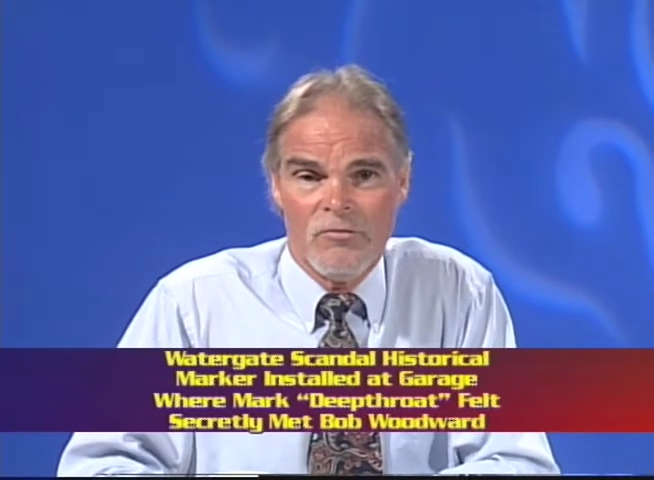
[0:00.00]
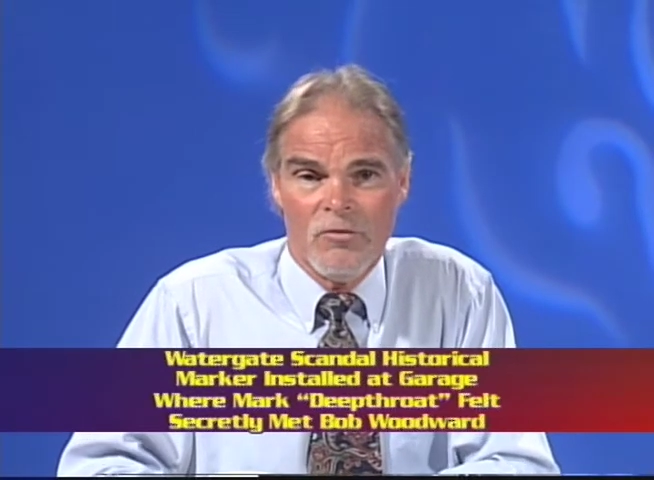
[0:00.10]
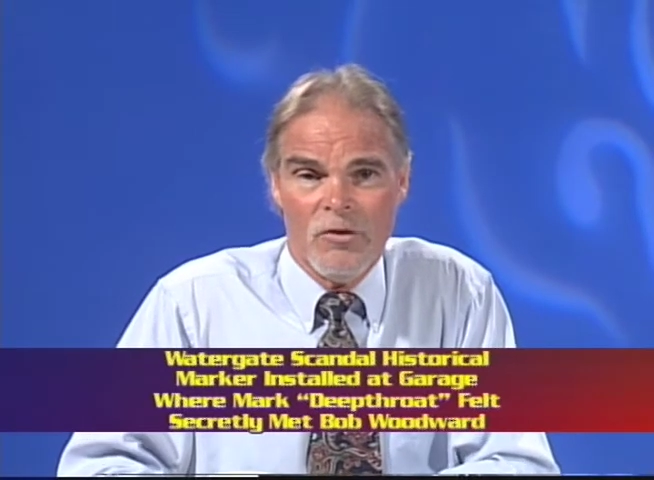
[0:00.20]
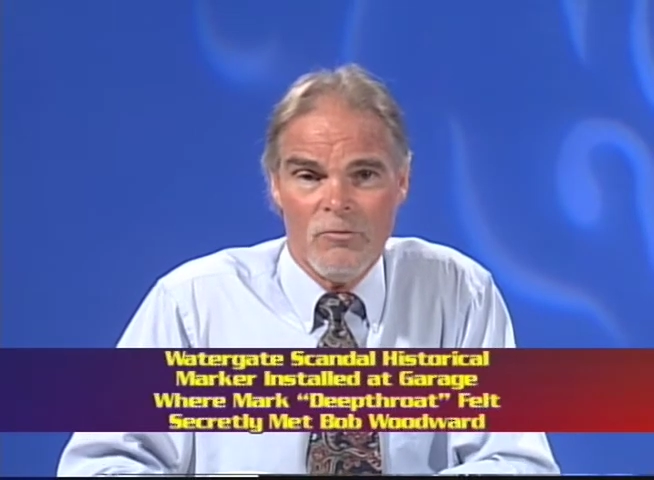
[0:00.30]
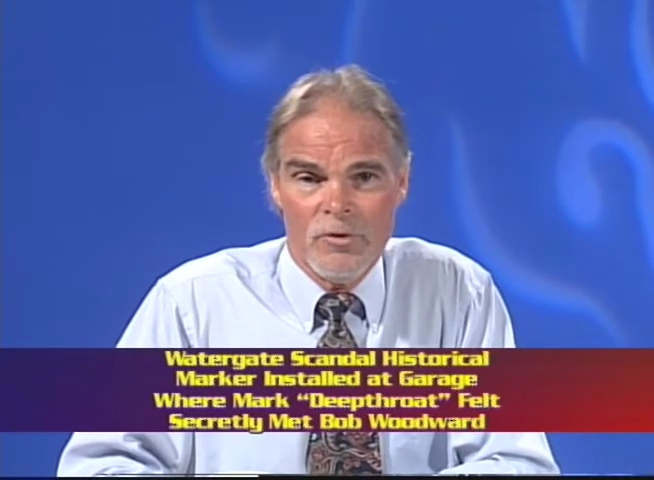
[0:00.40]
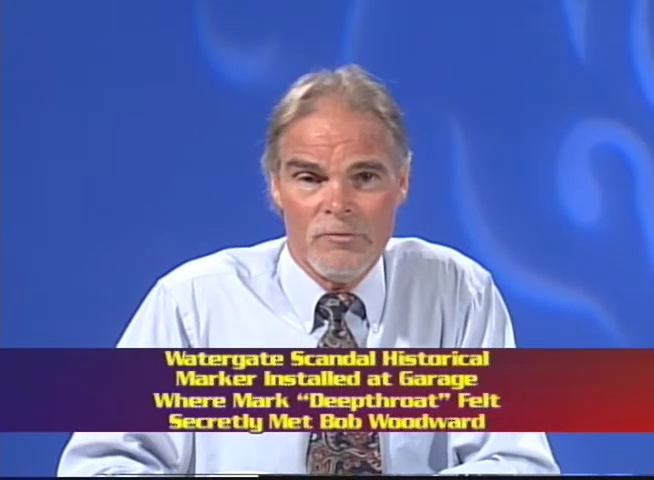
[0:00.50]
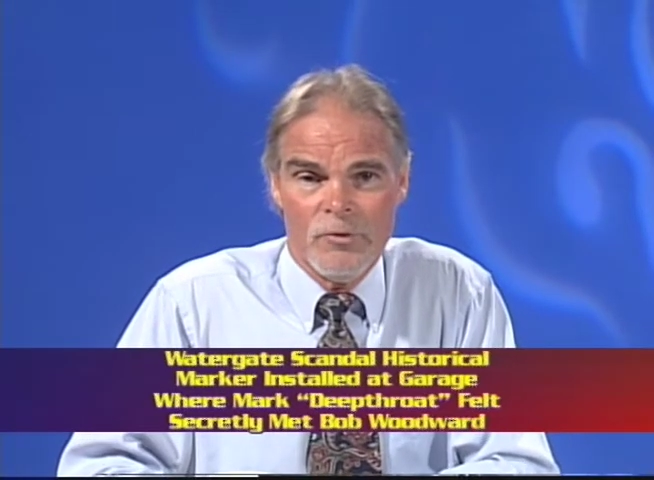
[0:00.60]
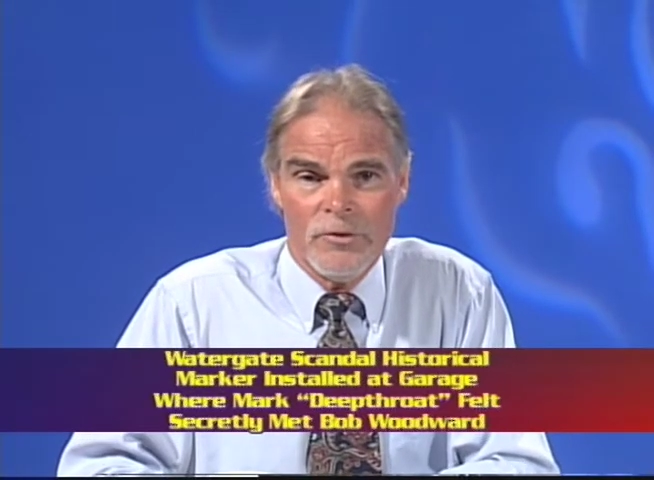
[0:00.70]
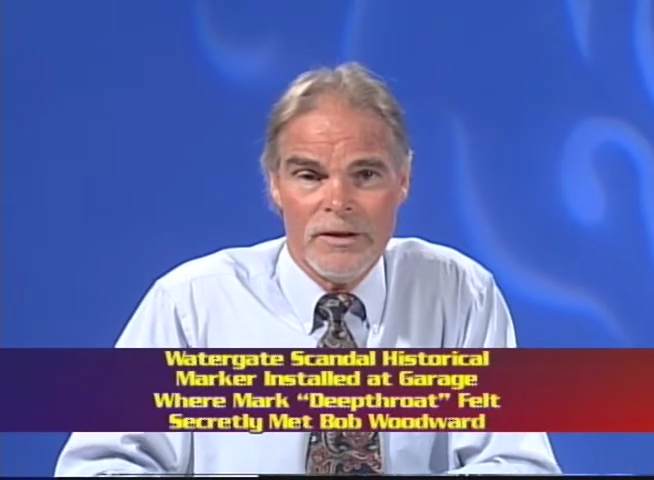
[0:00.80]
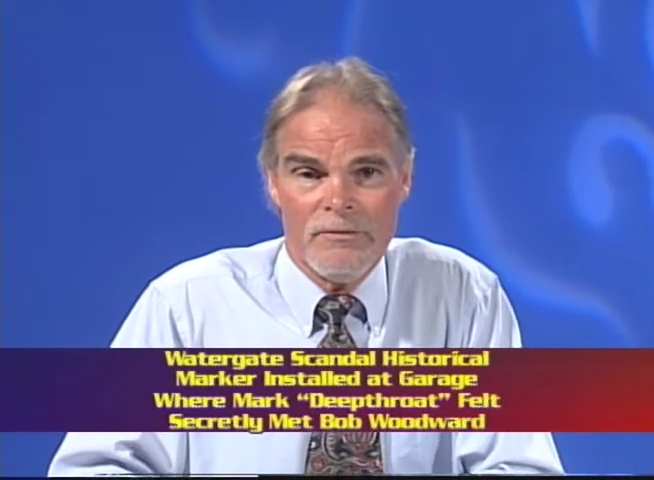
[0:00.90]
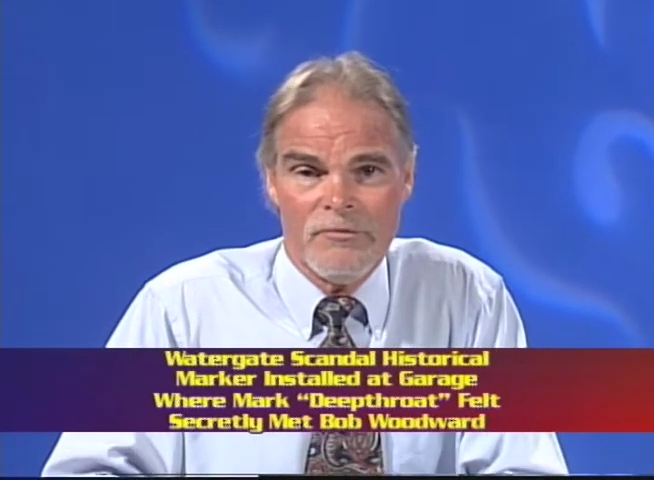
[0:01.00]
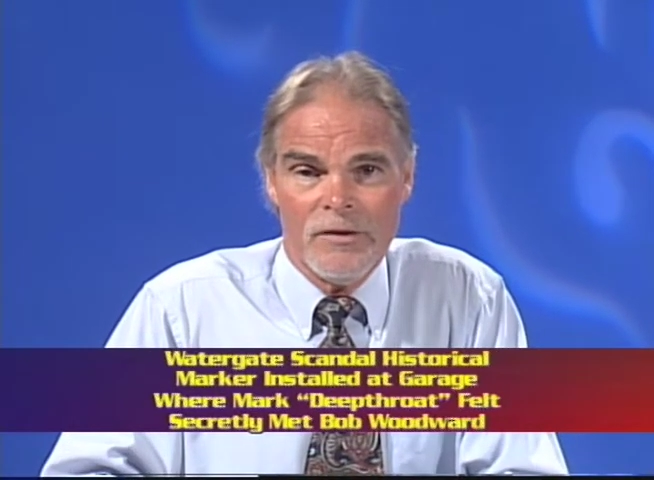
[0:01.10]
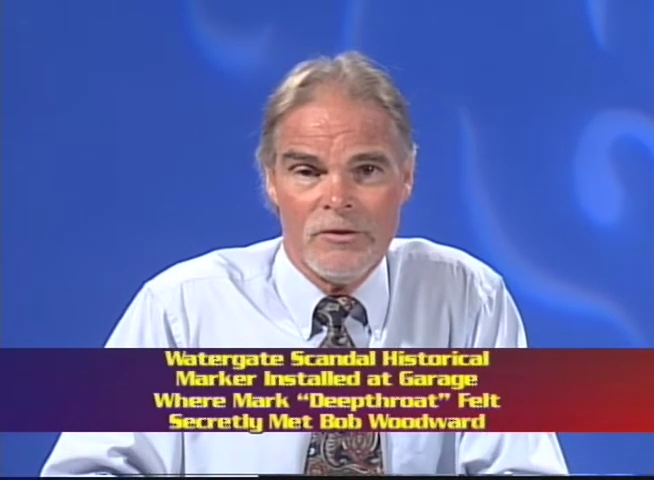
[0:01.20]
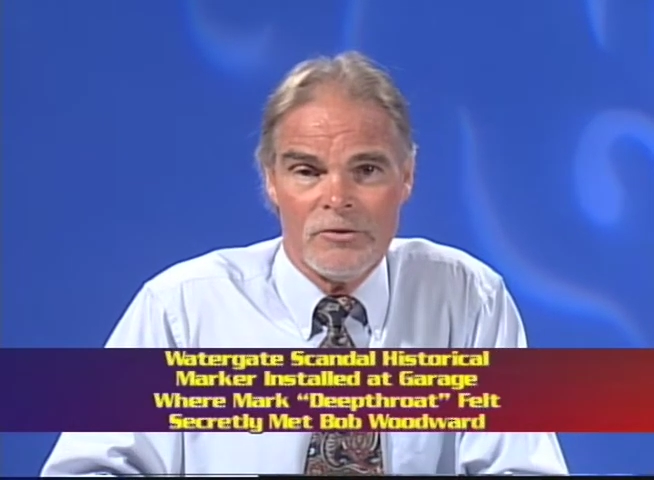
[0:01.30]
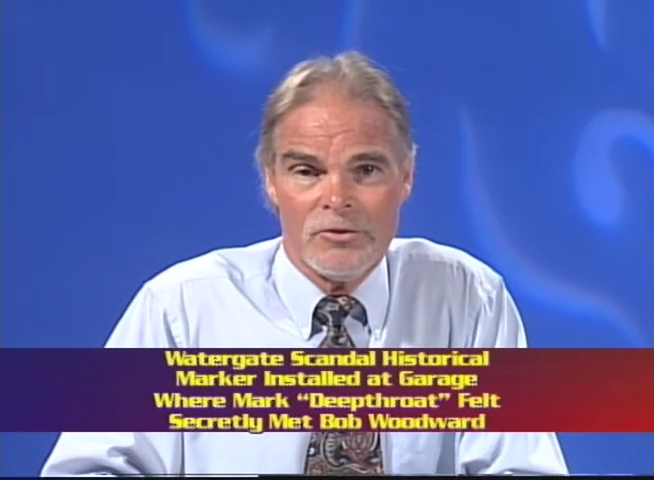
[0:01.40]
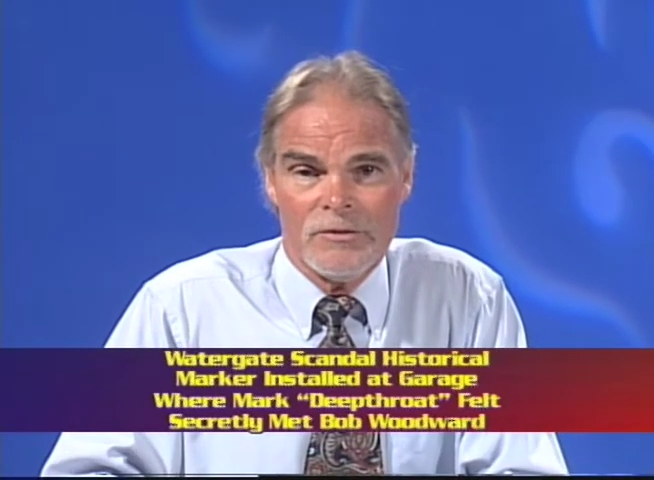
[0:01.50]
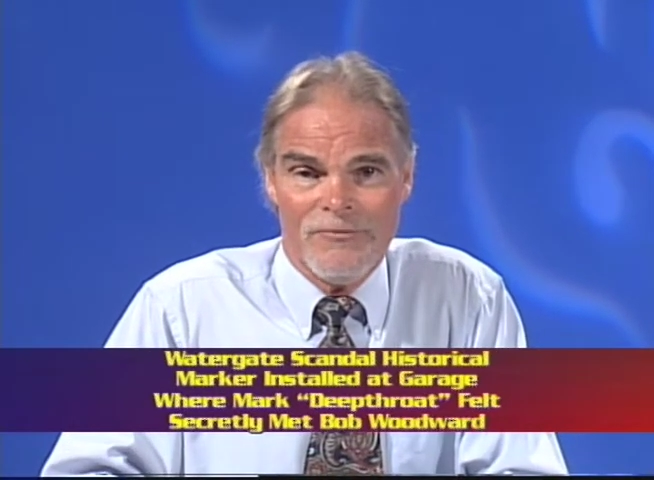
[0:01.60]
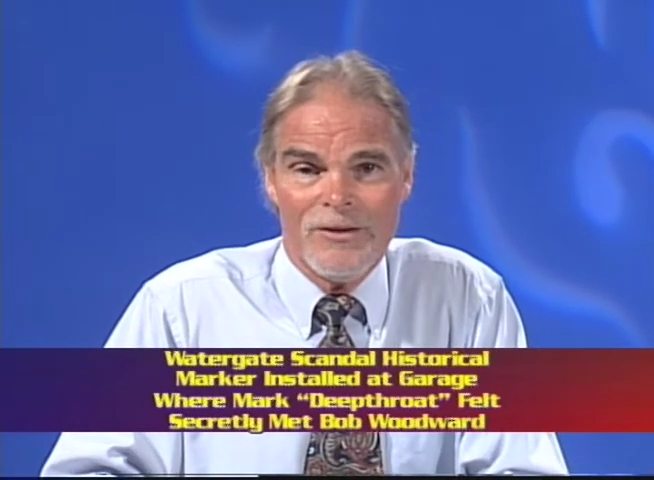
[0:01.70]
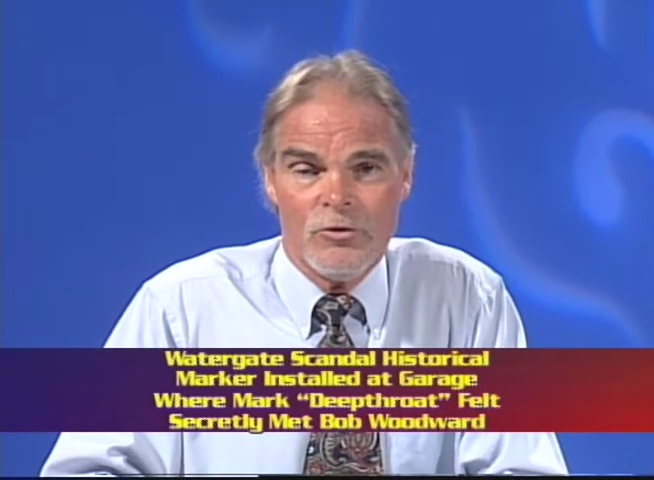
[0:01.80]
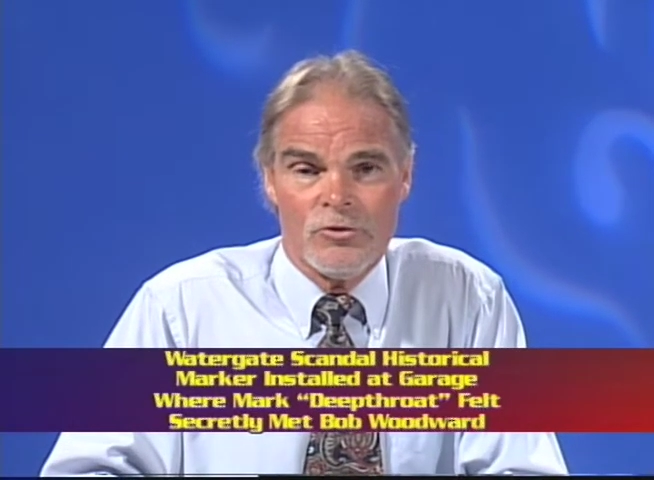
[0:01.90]
for Woodward and
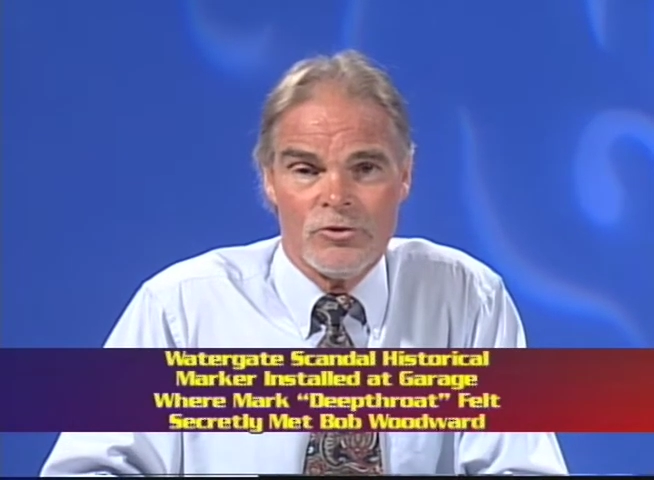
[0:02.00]
fellow